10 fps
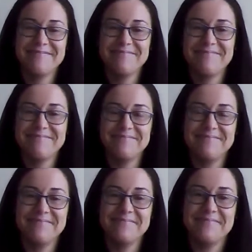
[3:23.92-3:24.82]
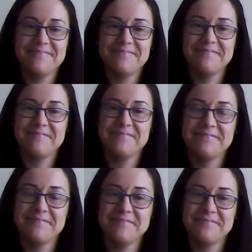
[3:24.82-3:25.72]

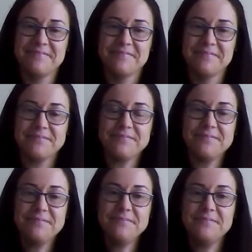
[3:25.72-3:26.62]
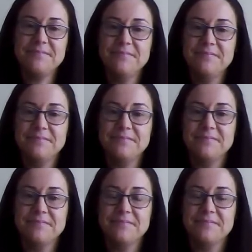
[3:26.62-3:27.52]

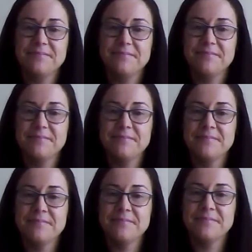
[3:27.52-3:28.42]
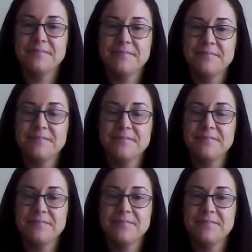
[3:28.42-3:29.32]

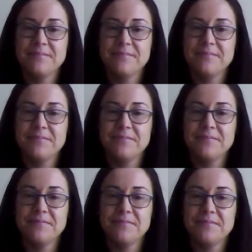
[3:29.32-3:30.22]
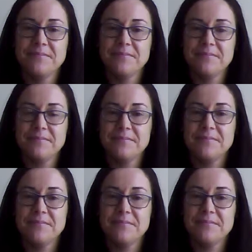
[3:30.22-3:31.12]

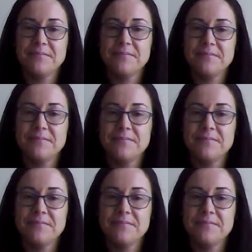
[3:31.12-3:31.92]
(not speaking)